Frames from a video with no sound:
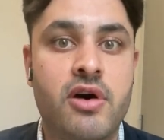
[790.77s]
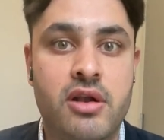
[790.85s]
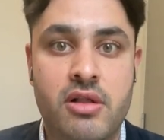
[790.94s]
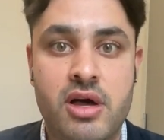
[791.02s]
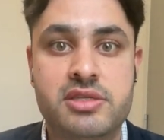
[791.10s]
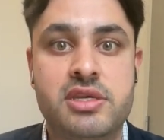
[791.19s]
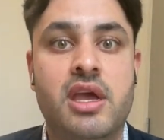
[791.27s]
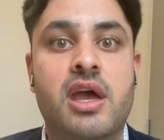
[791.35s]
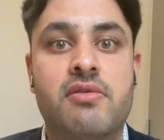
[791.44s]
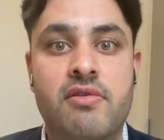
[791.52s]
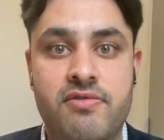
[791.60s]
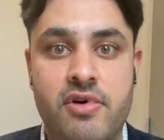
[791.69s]
finalising
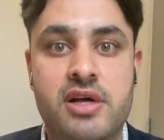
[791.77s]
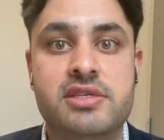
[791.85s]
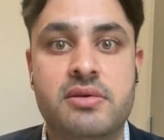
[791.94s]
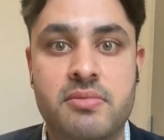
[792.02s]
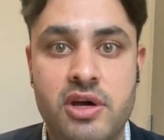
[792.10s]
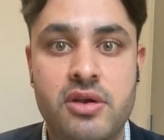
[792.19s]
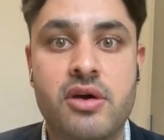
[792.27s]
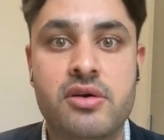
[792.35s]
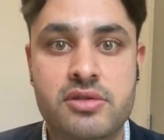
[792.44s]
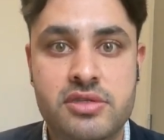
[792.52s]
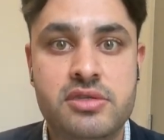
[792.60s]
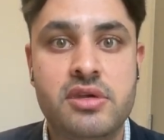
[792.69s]
and revising my
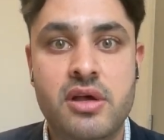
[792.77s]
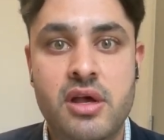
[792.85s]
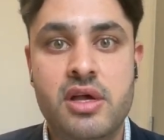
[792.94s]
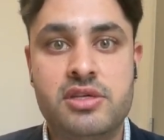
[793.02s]
notes.